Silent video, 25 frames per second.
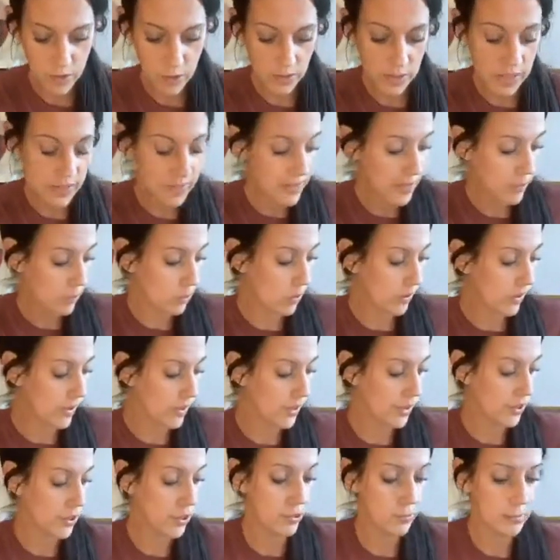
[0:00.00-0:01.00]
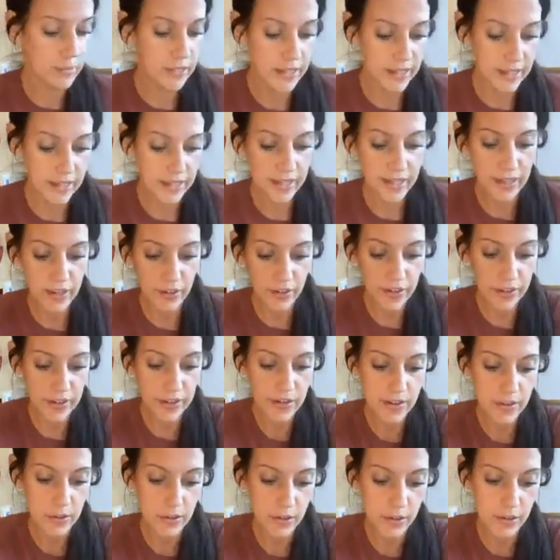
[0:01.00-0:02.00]
If you live in a really humid
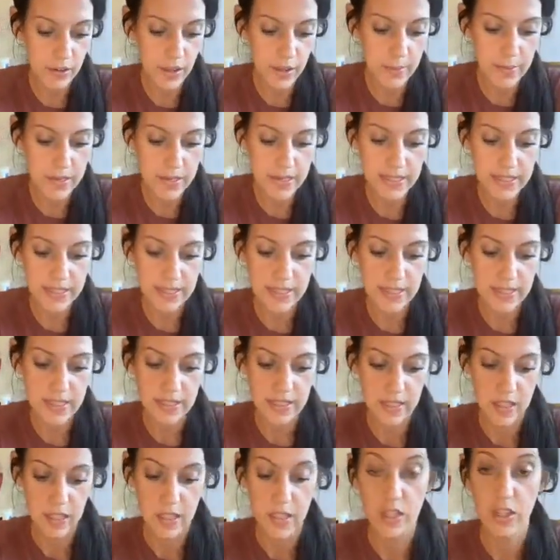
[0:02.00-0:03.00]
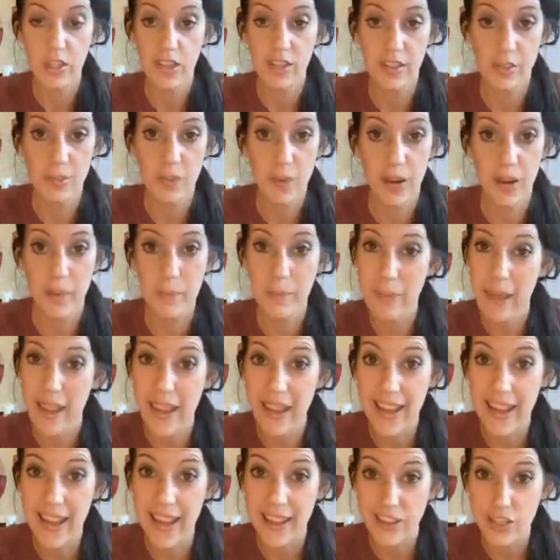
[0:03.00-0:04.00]
area or climate, you're gonna wanna
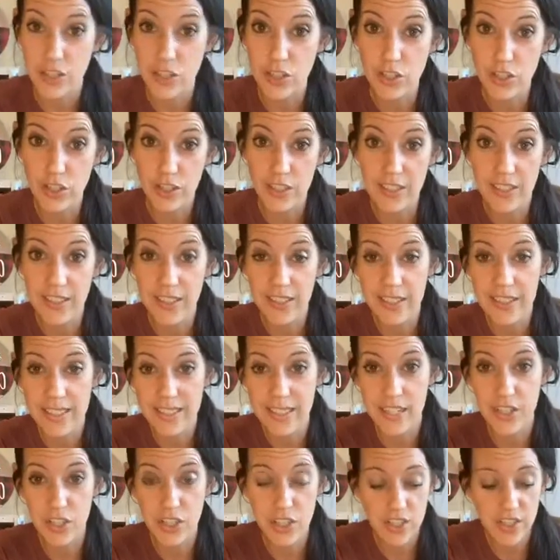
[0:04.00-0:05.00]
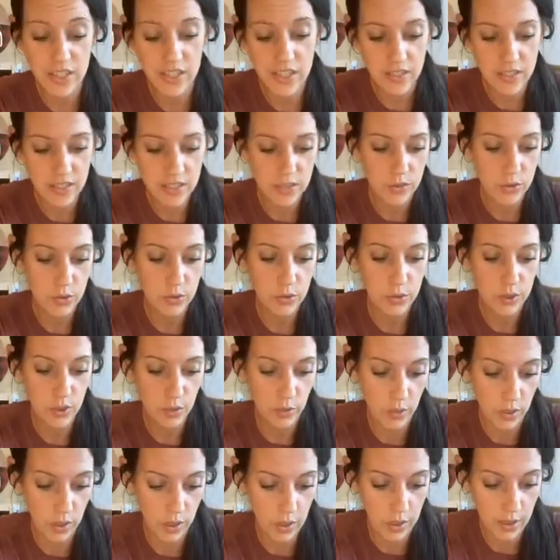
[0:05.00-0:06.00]
pay extra attention to
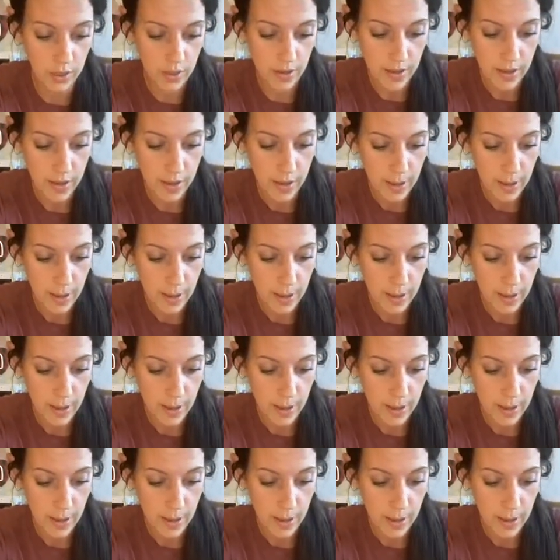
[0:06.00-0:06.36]
your